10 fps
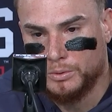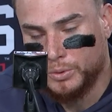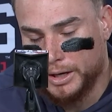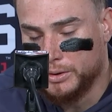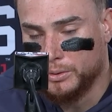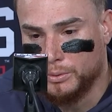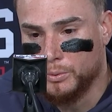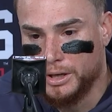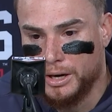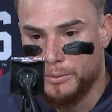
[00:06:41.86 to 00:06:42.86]
try to
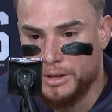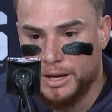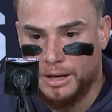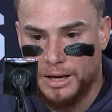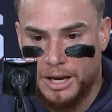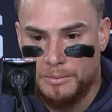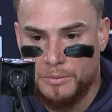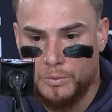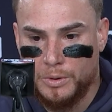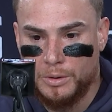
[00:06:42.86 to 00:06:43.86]
win every
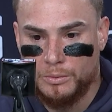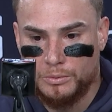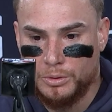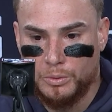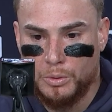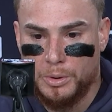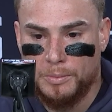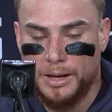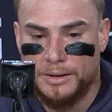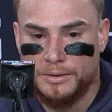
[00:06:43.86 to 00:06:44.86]
game we
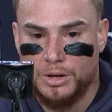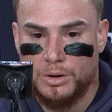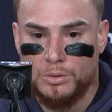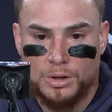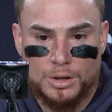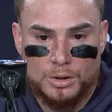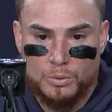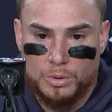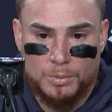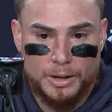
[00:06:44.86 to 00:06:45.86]
play. So
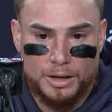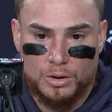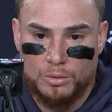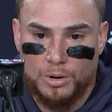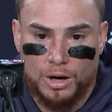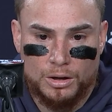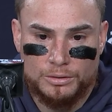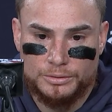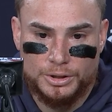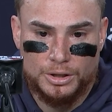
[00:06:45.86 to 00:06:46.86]
we're playing good
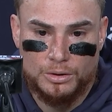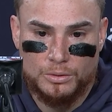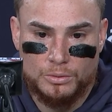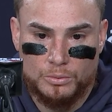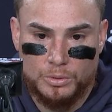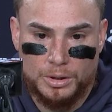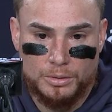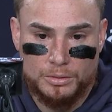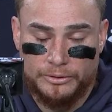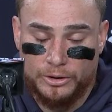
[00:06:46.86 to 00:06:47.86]
ball. You know,
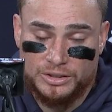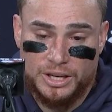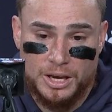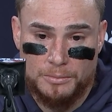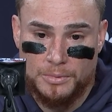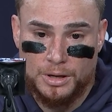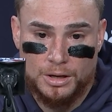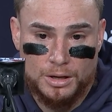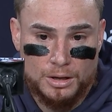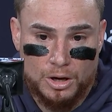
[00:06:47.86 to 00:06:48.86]
the first game
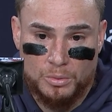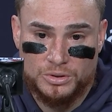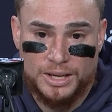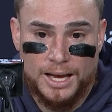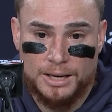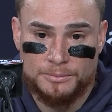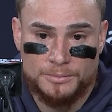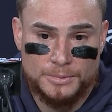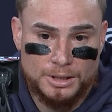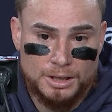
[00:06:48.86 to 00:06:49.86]
almost had him,
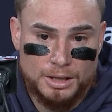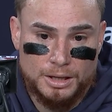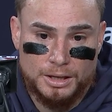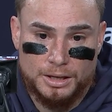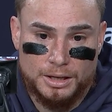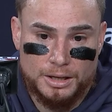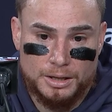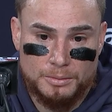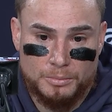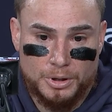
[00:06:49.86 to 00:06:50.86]

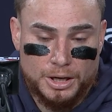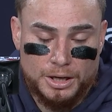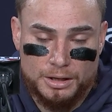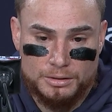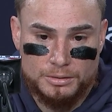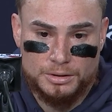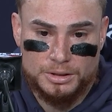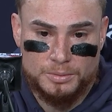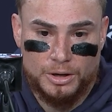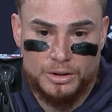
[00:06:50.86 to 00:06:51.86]
but
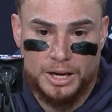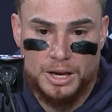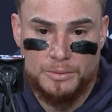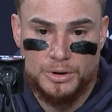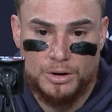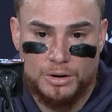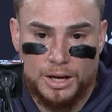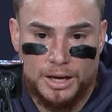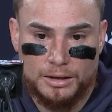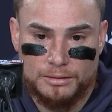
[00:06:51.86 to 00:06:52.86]
it's part of the game. You know,
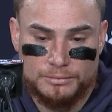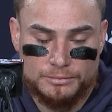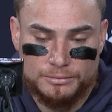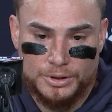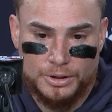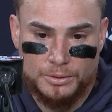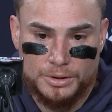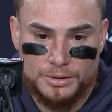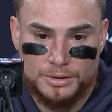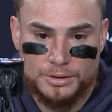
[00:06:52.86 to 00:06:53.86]
like, you know,
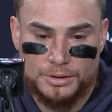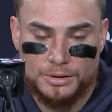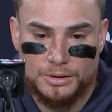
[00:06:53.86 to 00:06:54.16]
it's